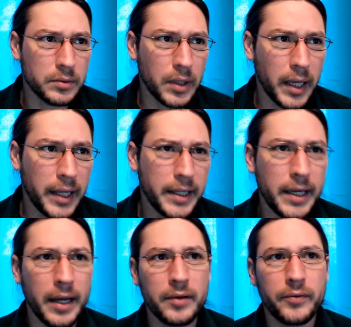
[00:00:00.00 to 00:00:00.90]
any
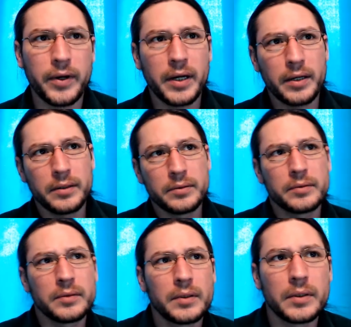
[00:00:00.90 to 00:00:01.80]
kind of
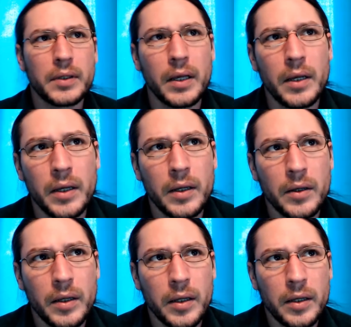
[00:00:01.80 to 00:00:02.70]

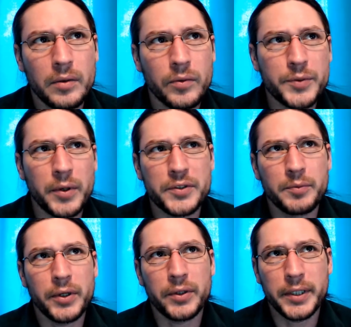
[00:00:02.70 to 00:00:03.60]

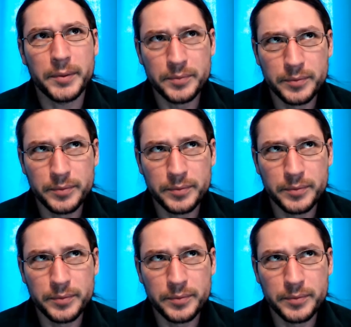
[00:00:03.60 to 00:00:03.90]
responsibility